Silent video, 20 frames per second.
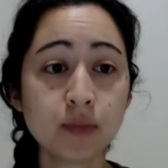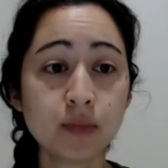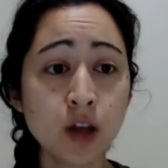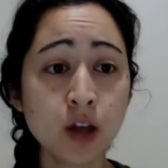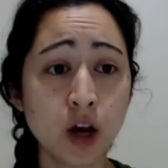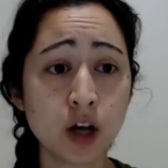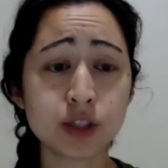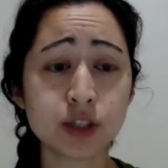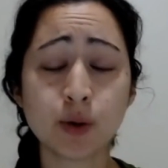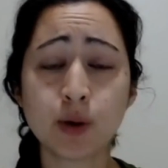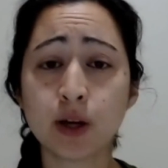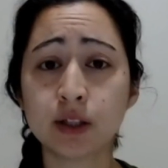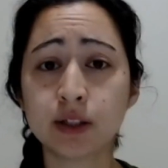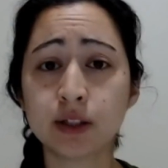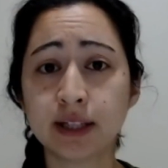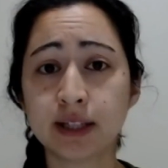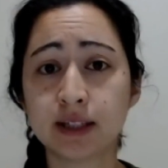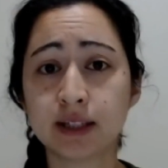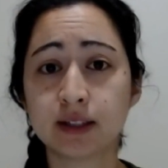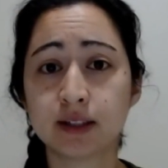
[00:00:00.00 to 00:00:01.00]
Also, I'll
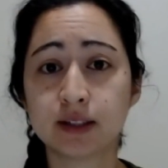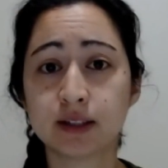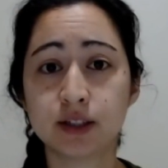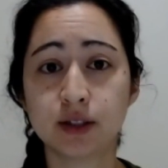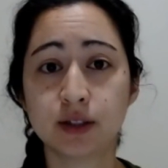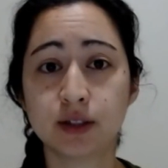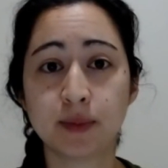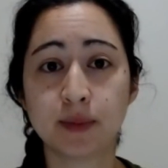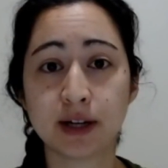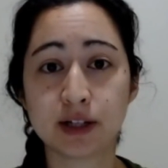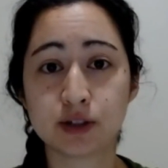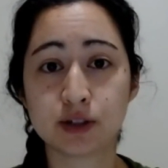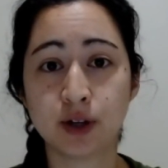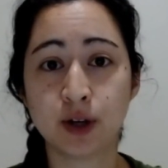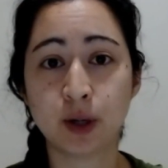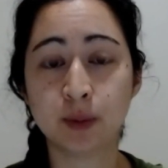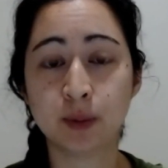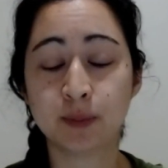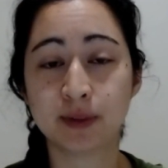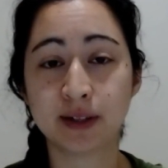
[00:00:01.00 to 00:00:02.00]
link to the
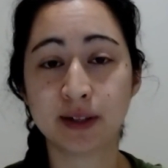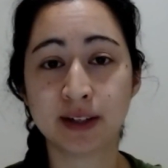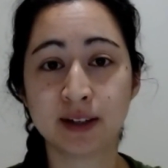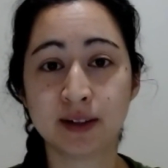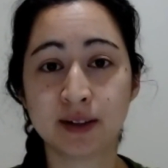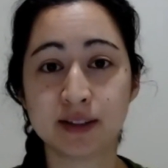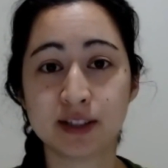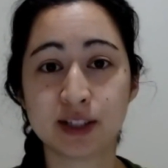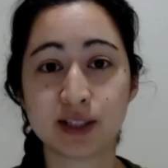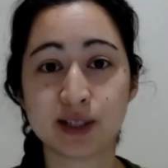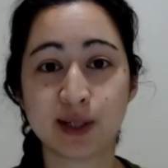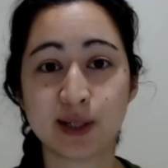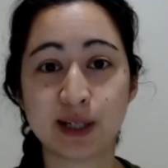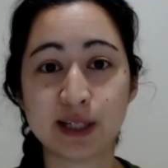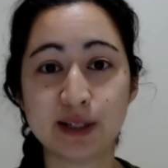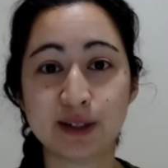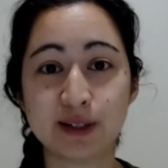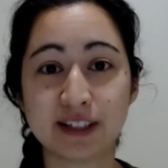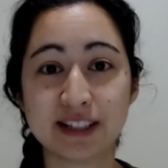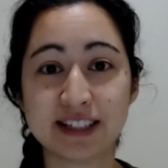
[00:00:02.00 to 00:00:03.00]
metronome just so
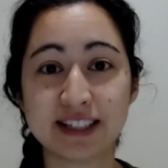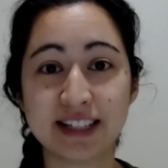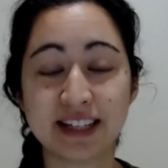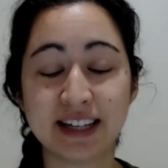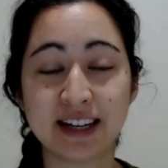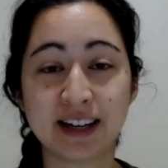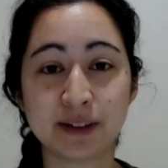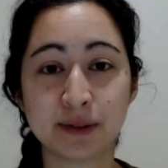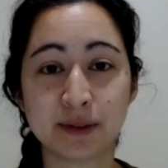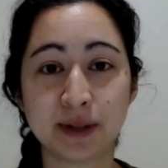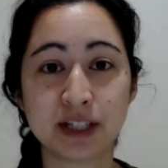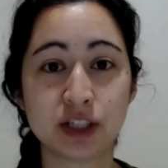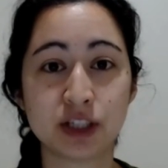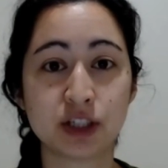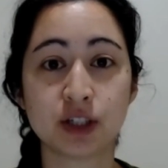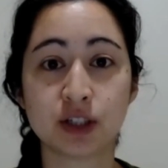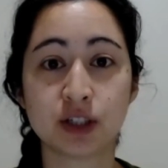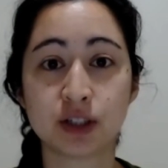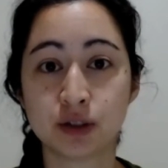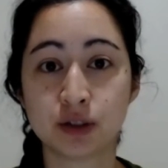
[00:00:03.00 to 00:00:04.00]
that you can see it. Otherwise,
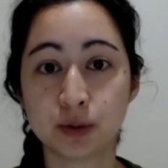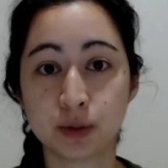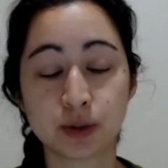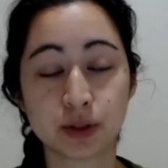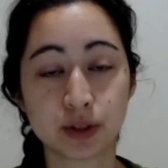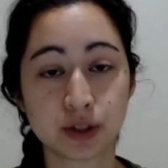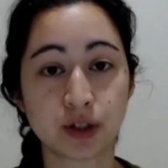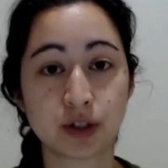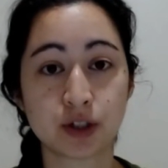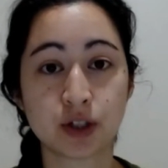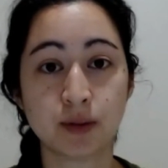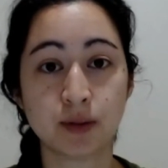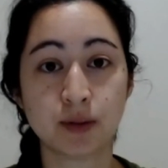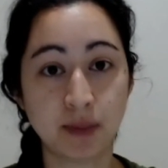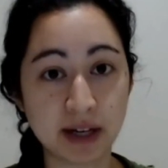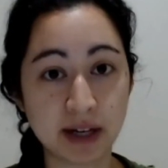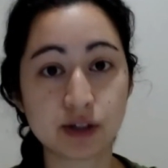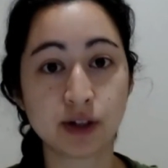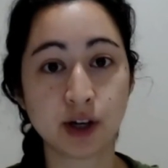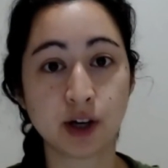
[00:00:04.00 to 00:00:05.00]
just Google search
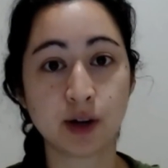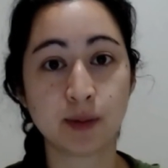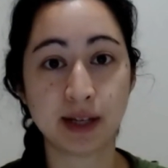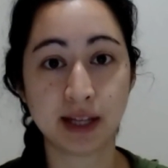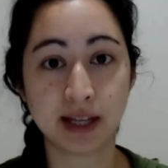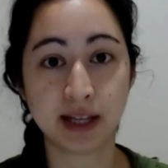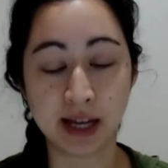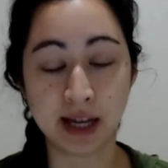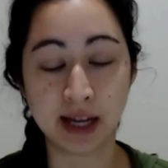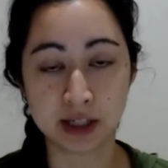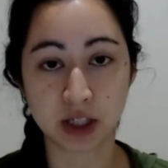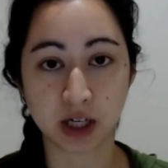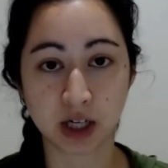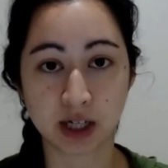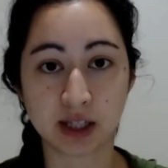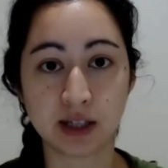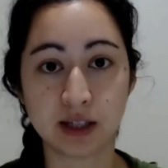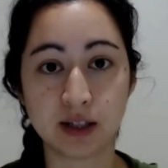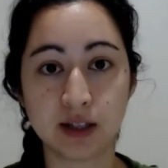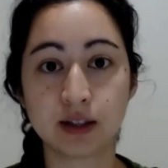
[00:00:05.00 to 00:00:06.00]
metronome and hit enter, and
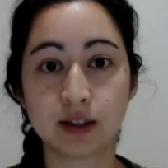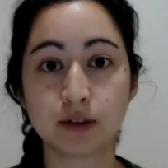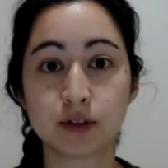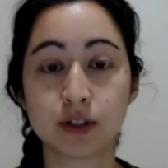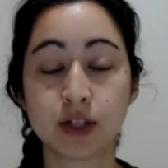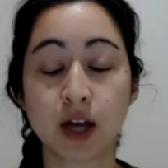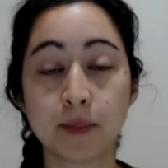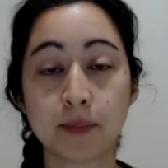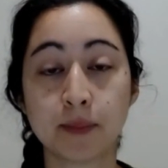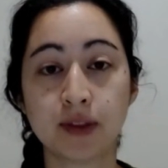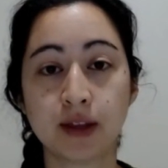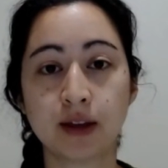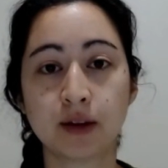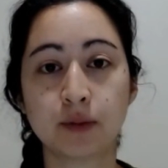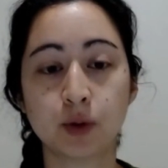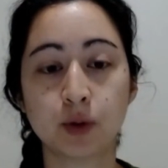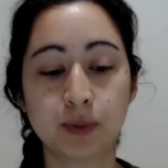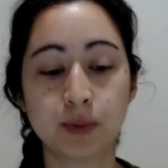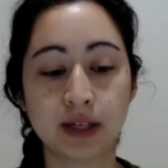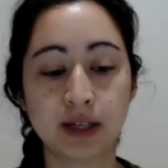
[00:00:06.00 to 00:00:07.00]
then the top thing
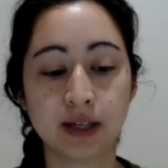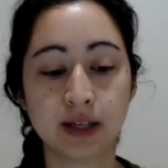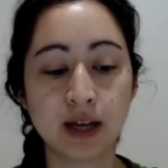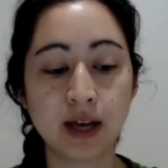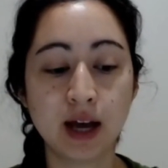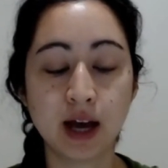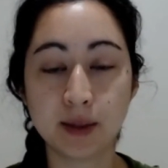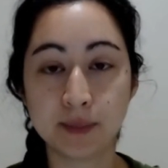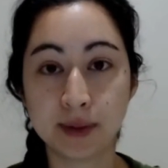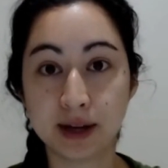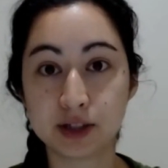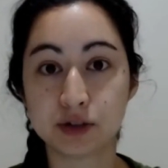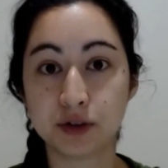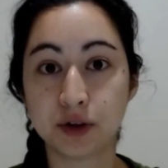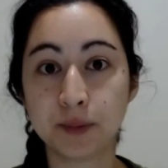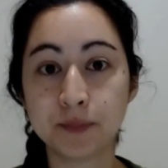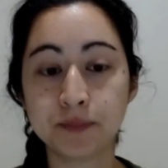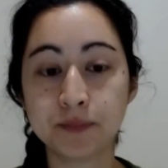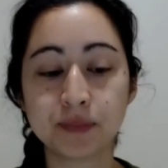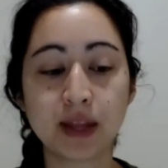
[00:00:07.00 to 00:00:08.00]
will be a
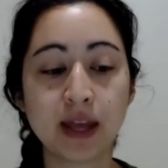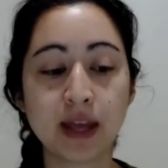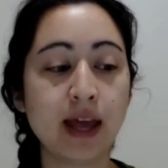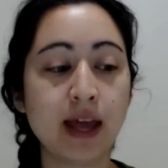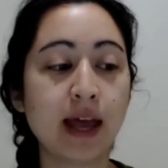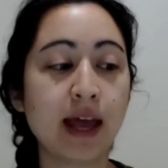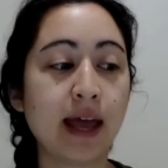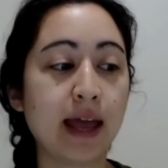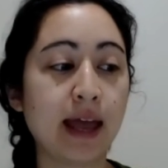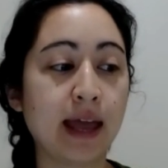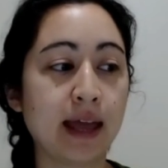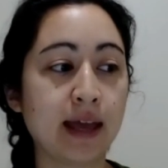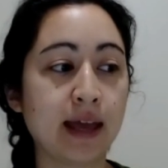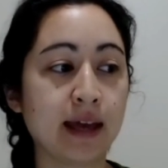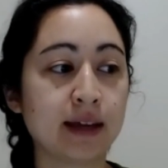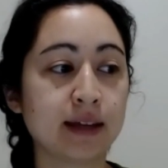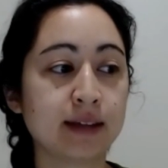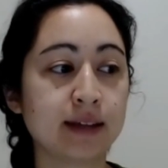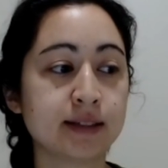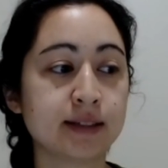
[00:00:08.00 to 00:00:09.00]
metronome.
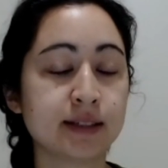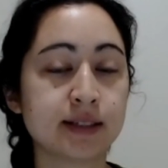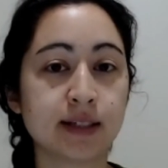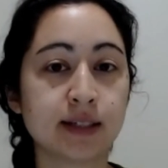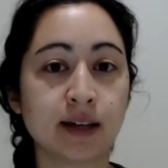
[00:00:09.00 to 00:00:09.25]
And